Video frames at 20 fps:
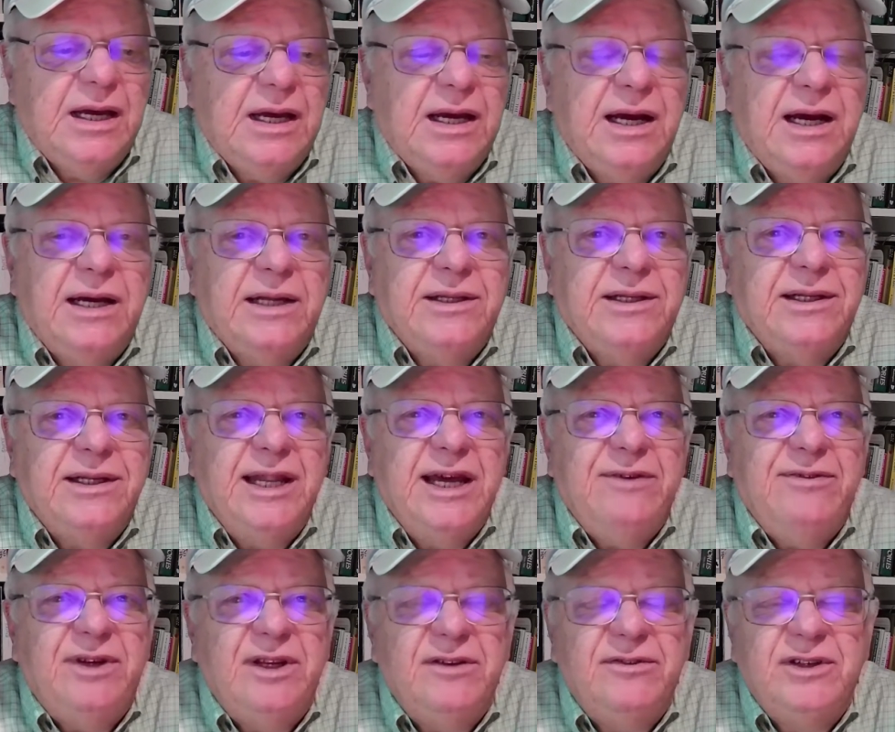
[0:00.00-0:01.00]
the
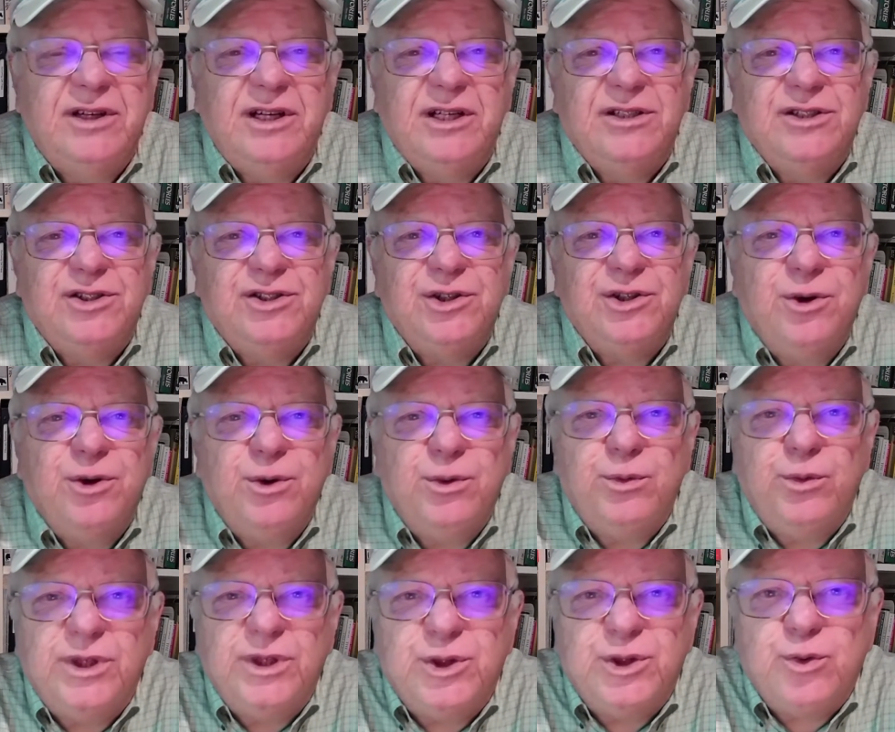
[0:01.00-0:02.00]
level of
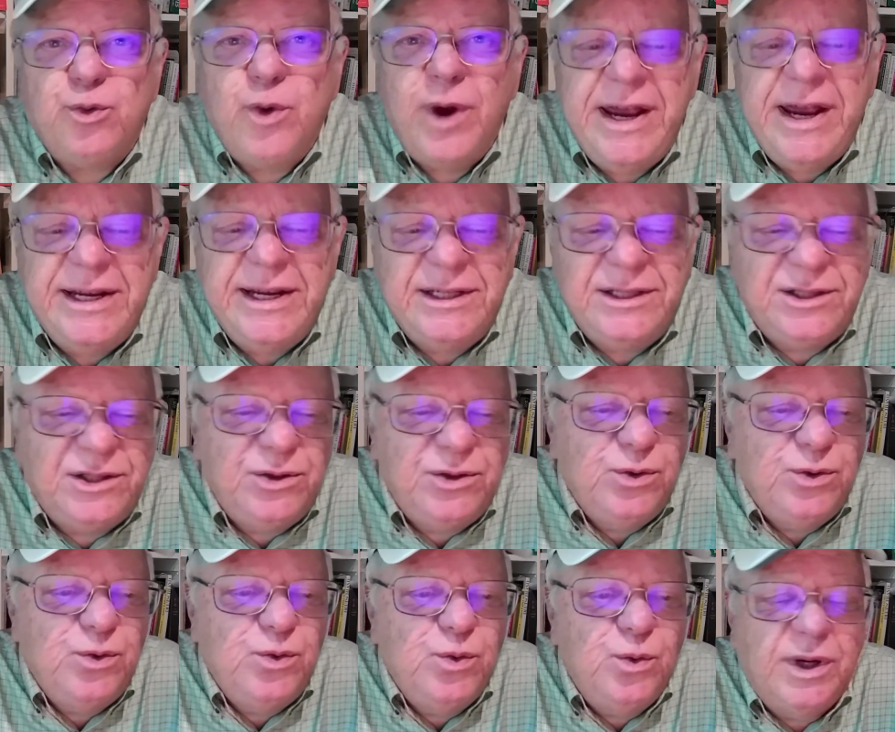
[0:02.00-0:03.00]
concern was raised
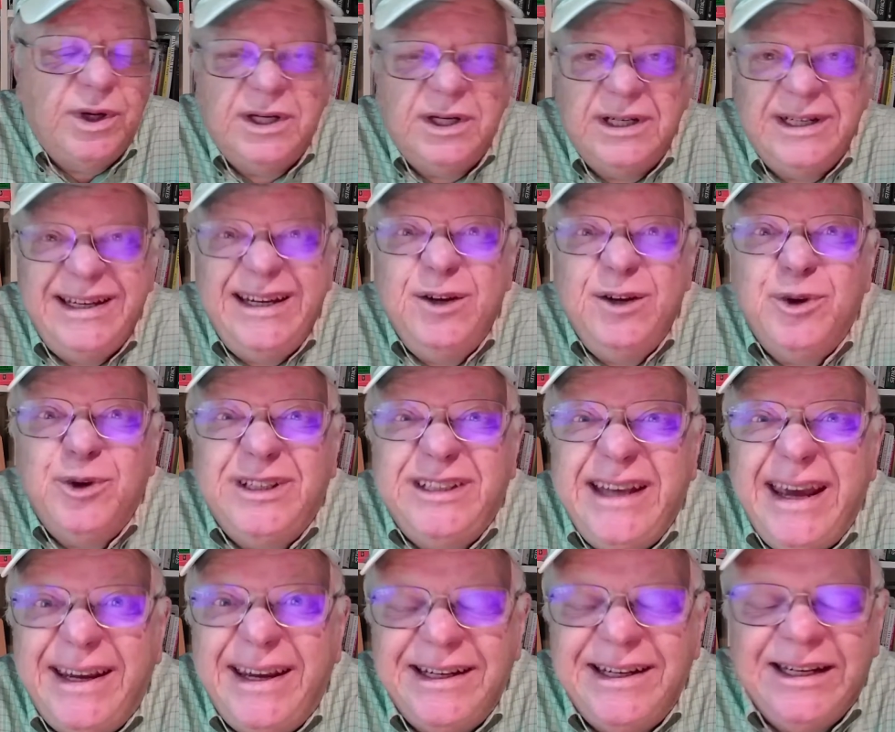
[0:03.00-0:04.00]
to
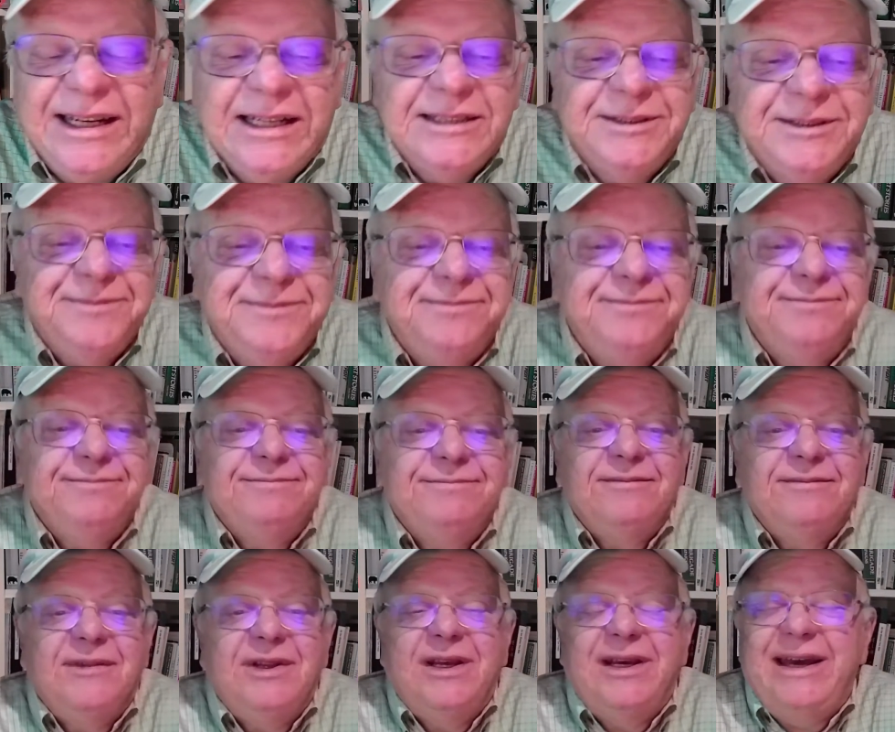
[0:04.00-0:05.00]
irritated,
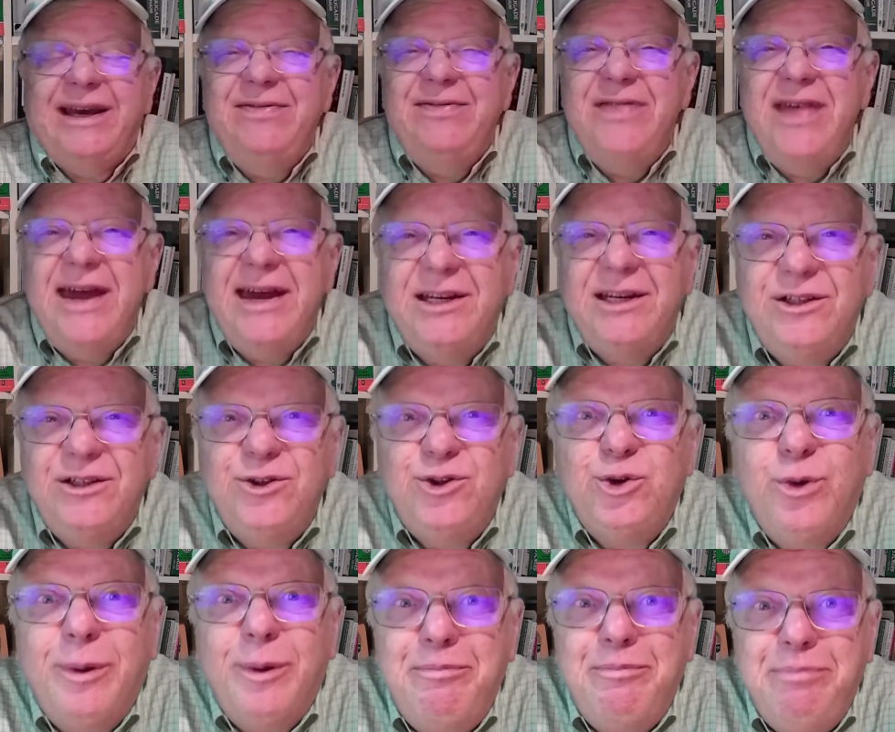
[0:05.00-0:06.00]
and then
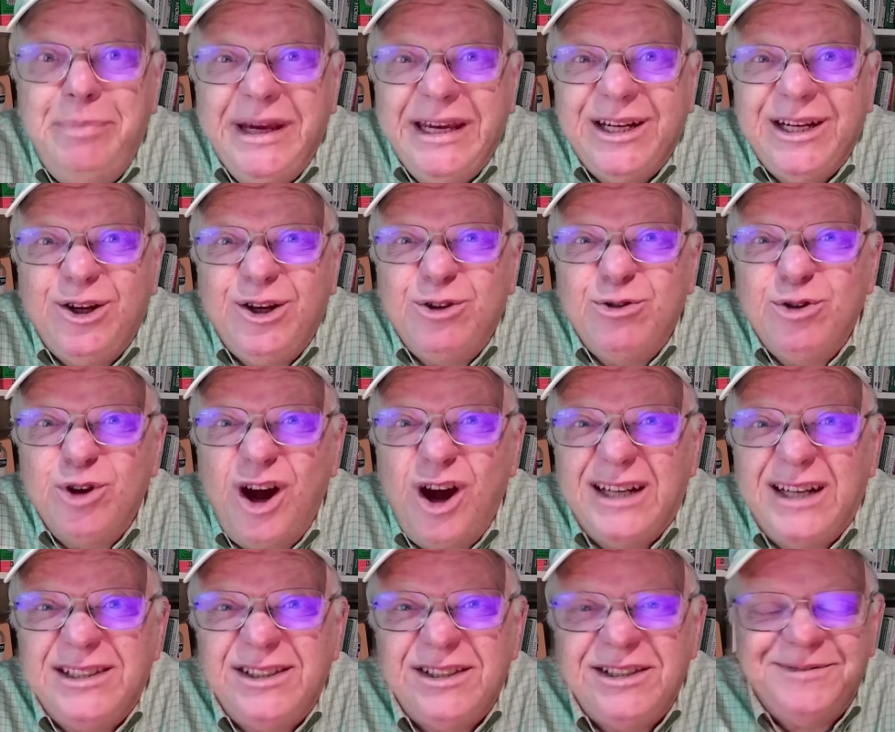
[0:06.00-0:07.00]
to a bit
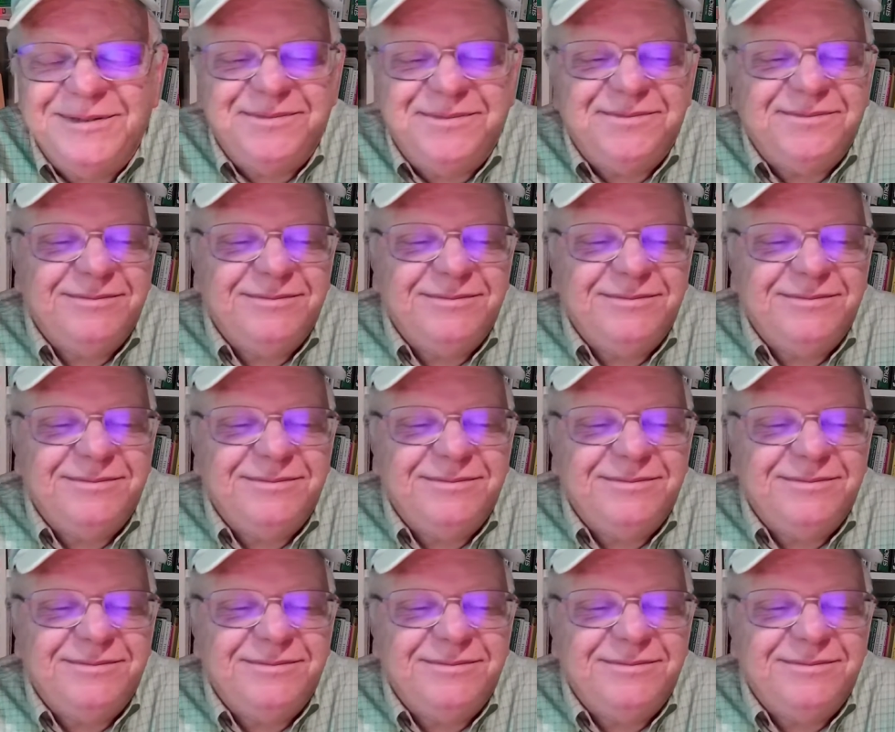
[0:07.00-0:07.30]
cross.